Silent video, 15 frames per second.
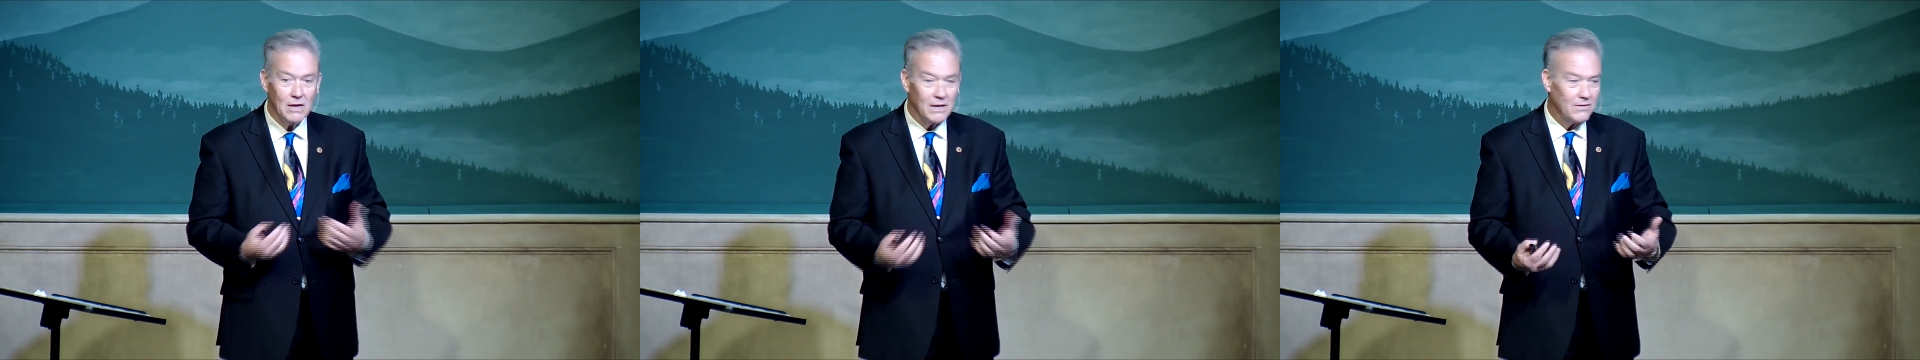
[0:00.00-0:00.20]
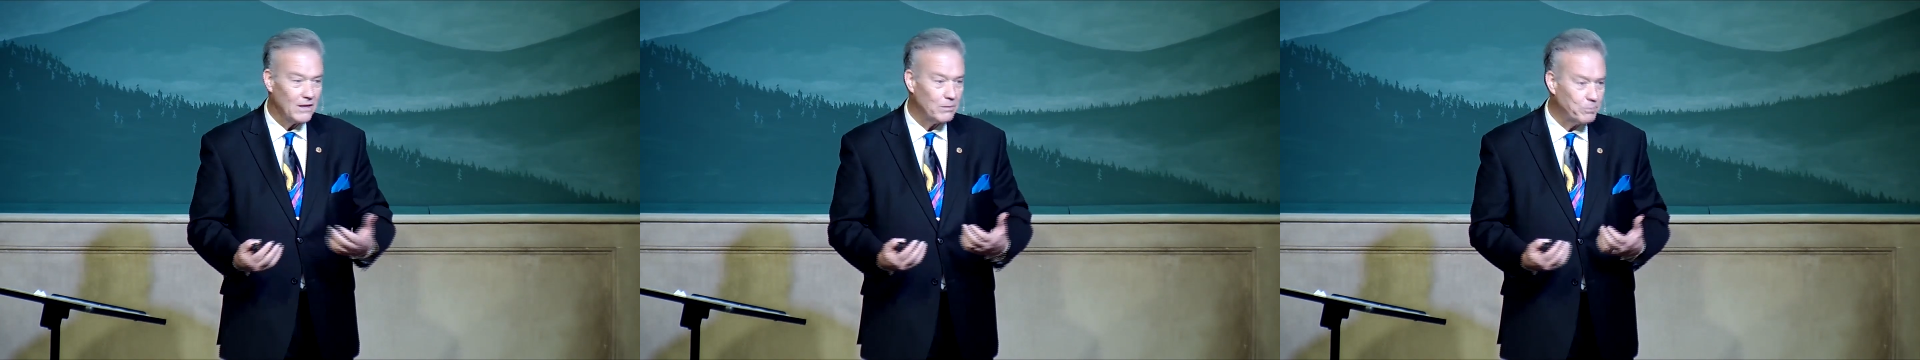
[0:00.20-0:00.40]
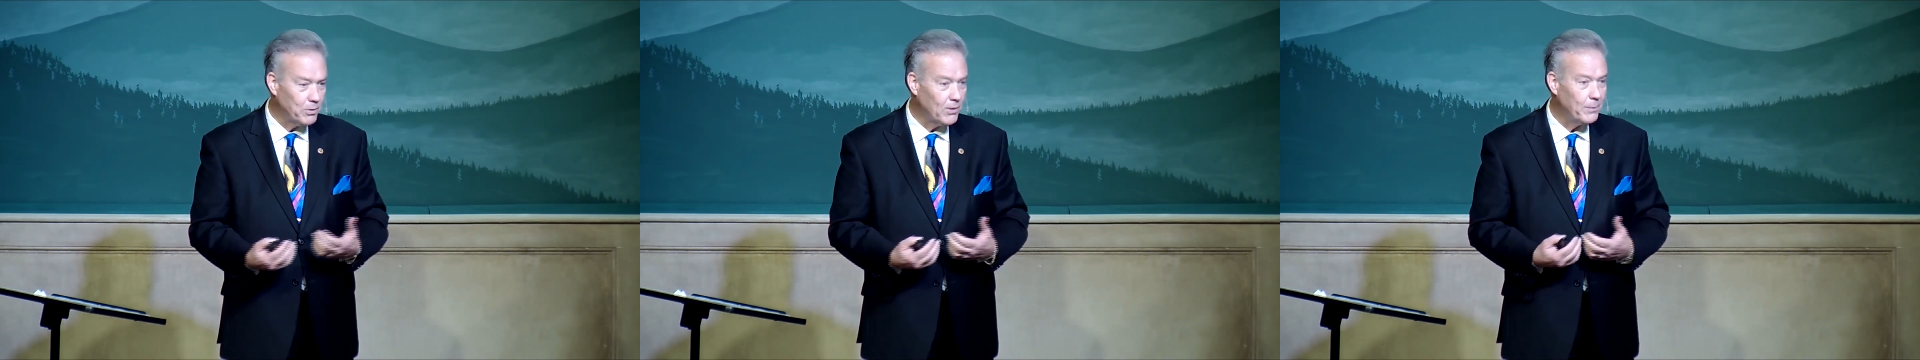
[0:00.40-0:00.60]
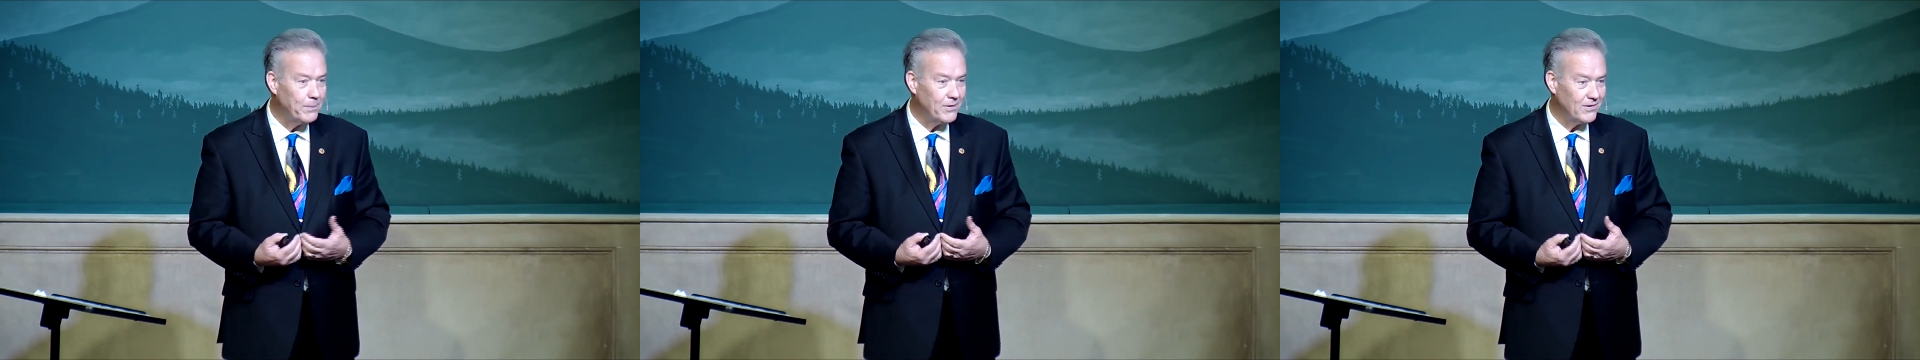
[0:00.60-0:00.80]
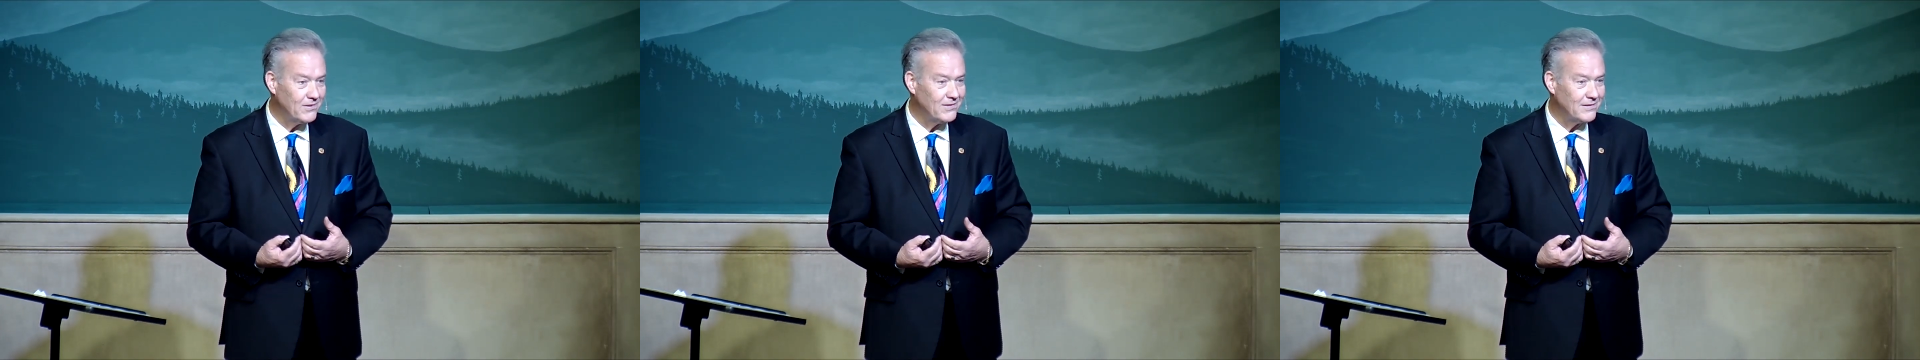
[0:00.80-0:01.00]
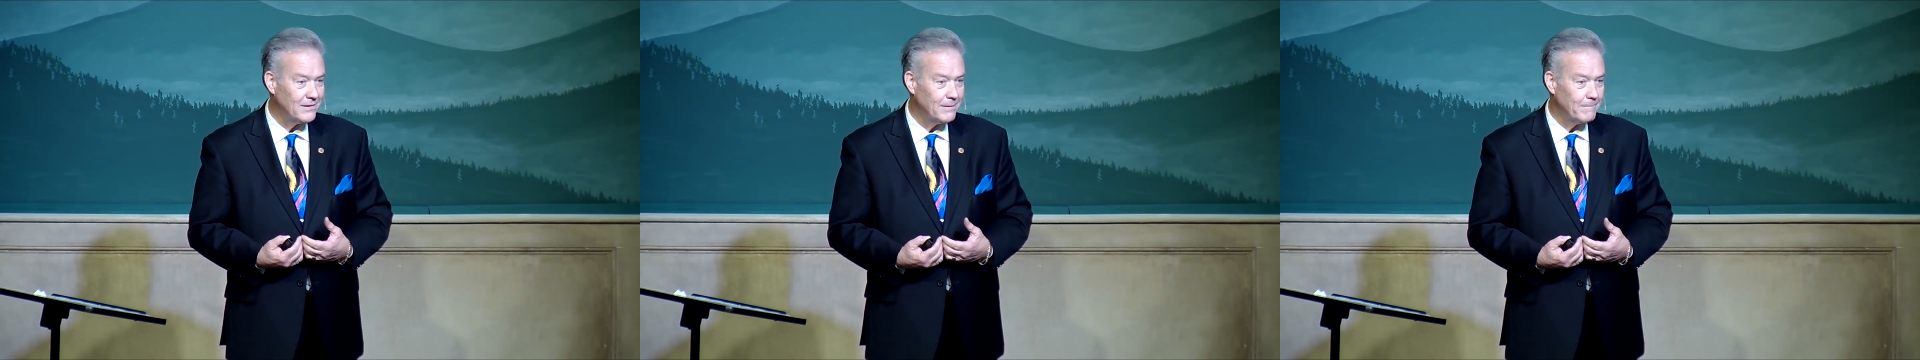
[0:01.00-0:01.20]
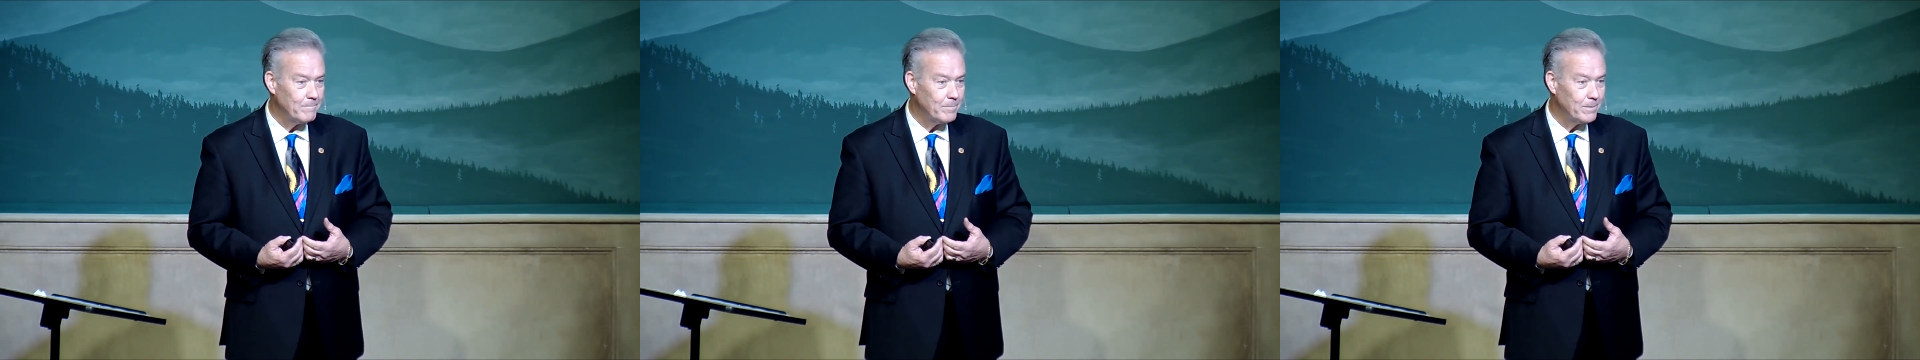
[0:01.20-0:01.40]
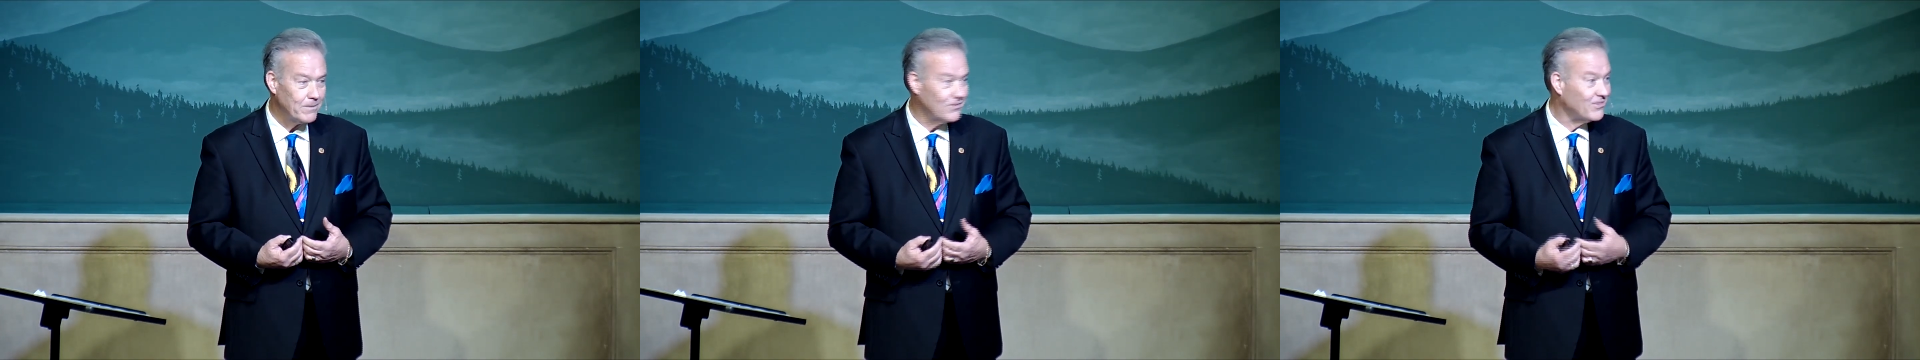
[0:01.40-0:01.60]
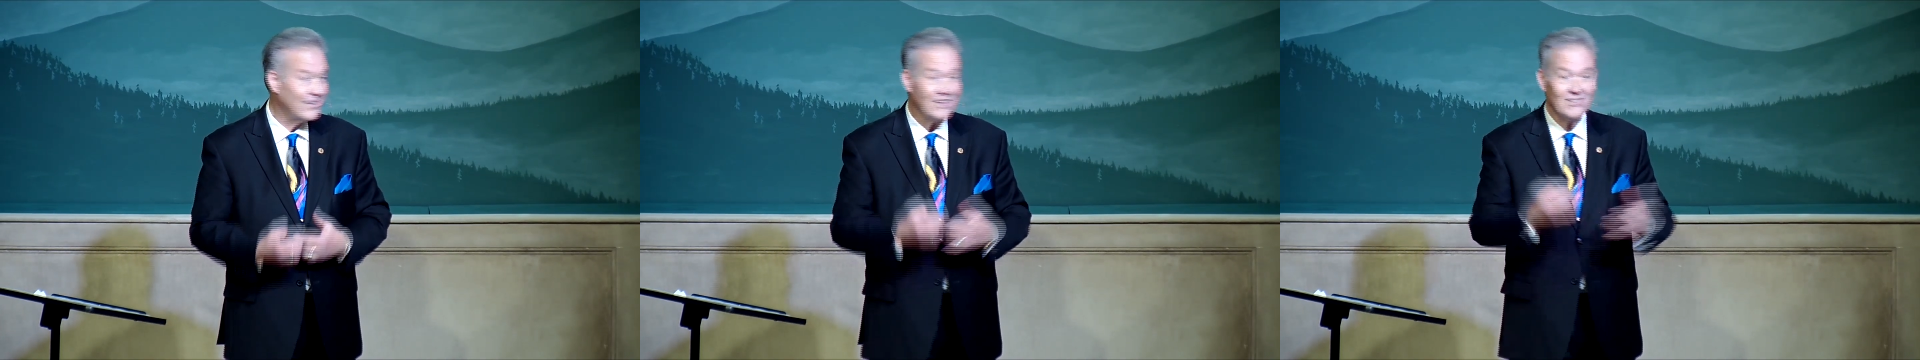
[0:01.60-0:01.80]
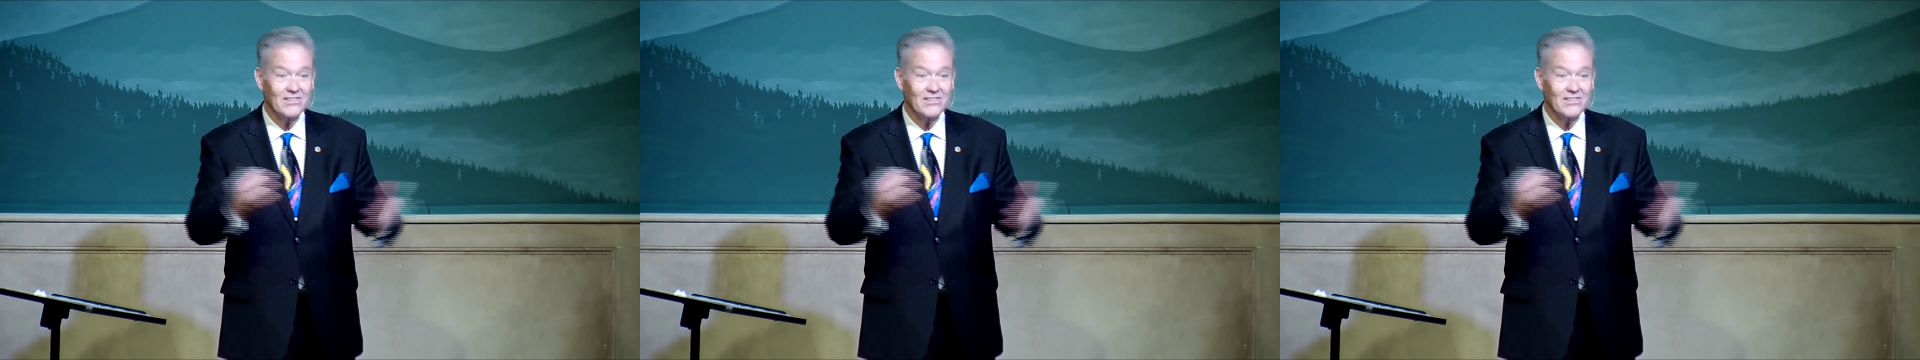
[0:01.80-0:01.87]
that purpose says it